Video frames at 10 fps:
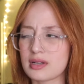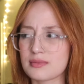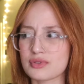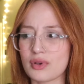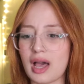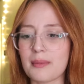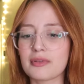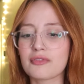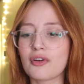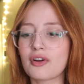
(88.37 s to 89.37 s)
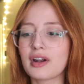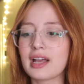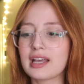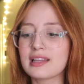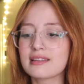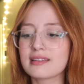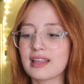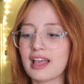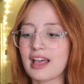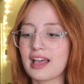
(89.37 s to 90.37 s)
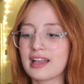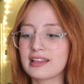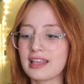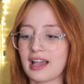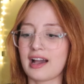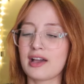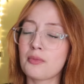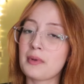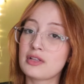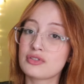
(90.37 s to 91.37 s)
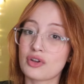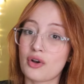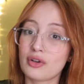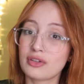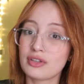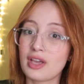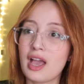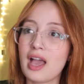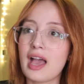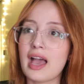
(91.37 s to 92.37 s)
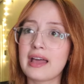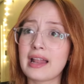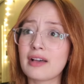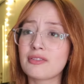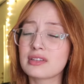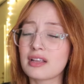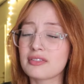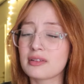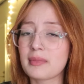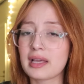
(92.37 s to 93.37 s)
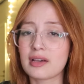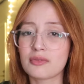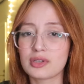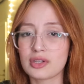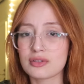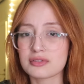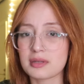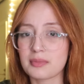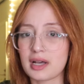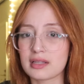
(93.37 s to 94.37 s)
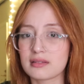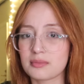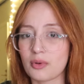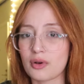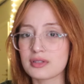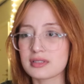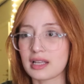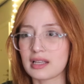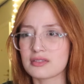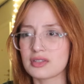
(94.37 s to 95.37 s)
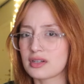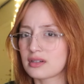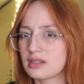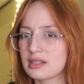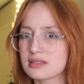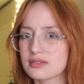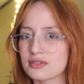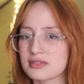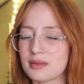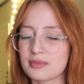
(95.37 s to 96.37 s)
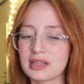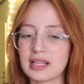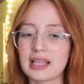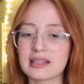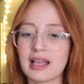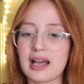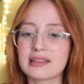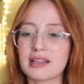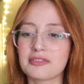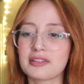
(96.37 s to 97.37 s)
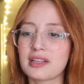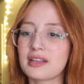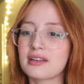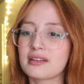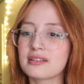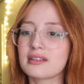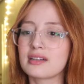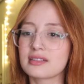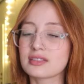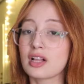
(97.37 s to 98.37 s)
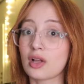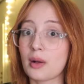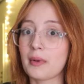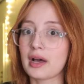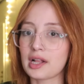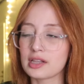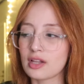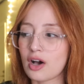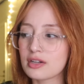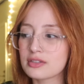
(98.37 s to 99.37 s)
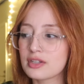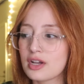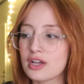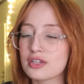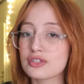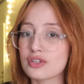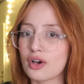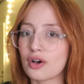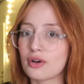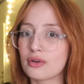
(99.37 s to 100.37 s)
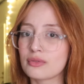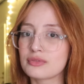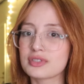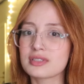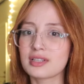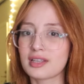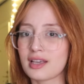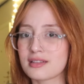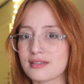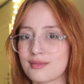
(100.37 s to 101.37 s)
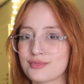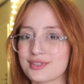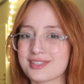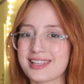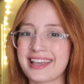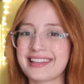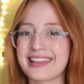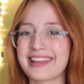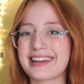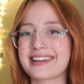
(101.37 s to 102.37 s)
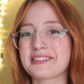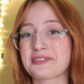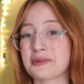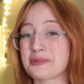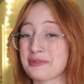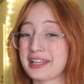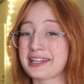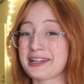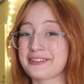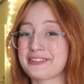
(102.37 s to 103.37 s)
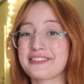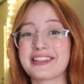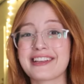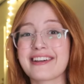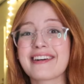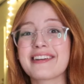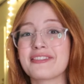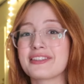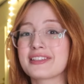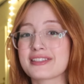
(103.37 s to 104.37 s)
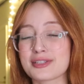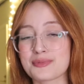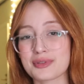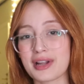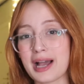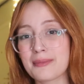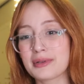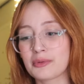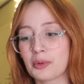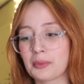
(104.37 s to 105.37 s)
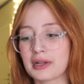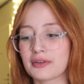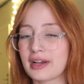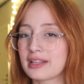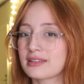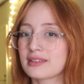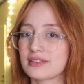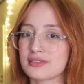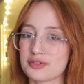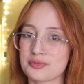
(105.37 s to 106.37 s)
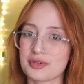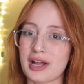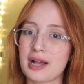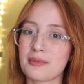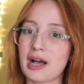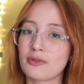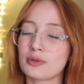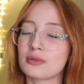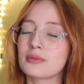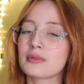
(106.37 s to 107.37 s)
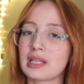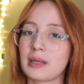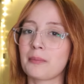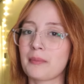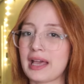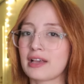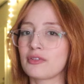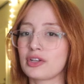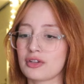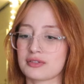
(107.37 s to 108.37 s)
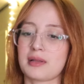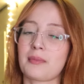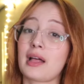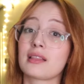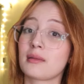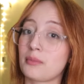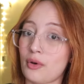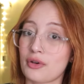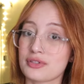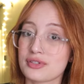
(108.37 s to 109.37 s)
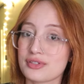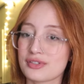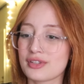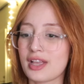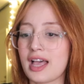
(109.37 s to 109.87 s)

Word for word: I'm so happy for it. And yeah, I hope I enjoy. And I will definitely make a videos about the boys, like a tier list or something like that. Definitely uh, talk about a lot. So just in case, I'm just saying here from the beginning of the video, if you didn't subscribe, it will be great to subscribe. I will keep make videos about the boys.